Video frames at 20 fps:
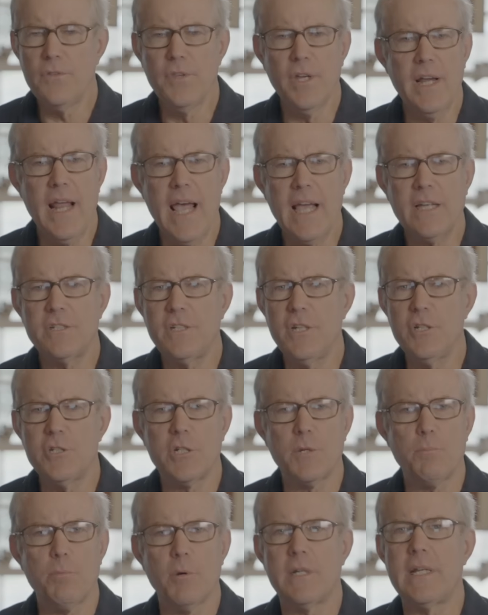The next is
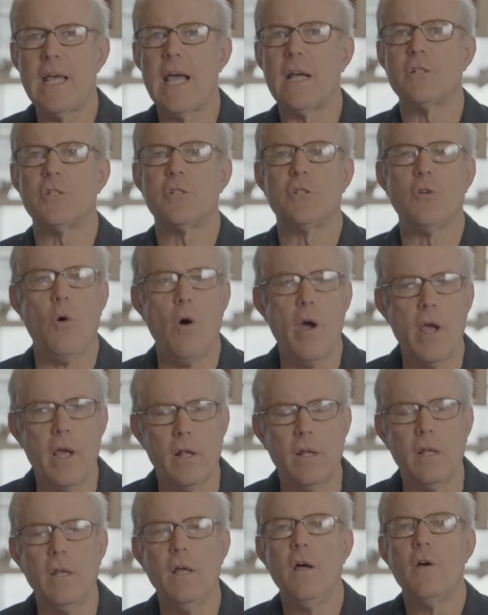to protect
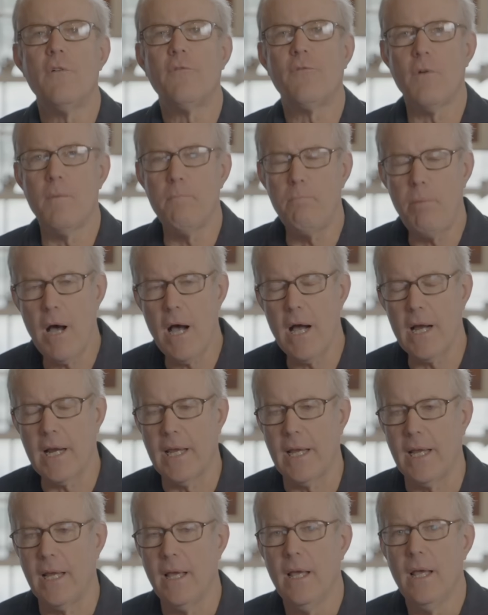soil from
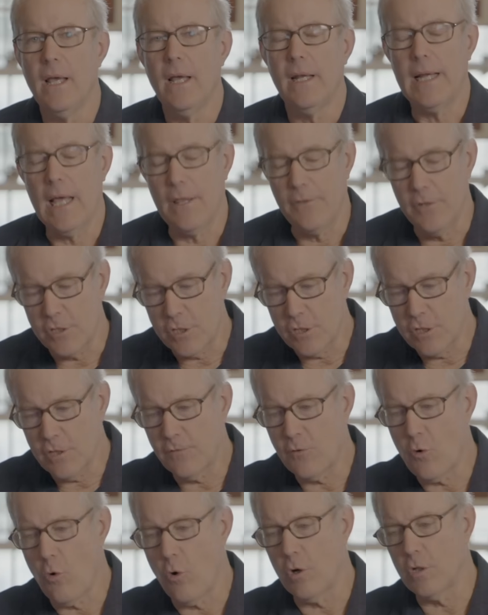pugging. Now, this is,
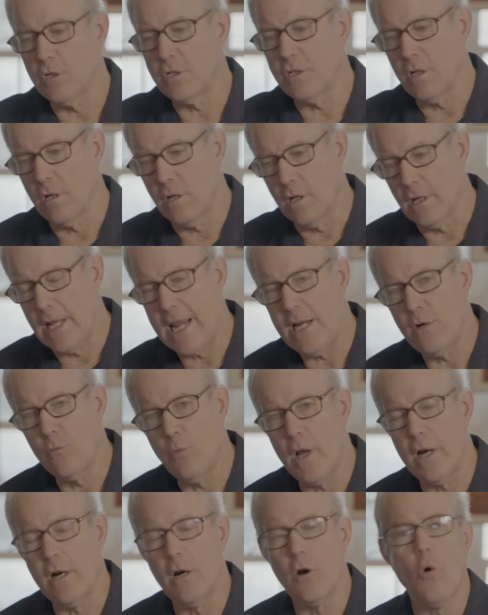of course, late
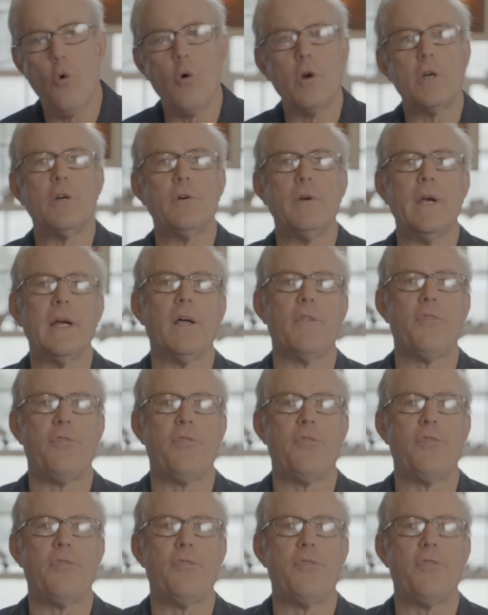winter or during a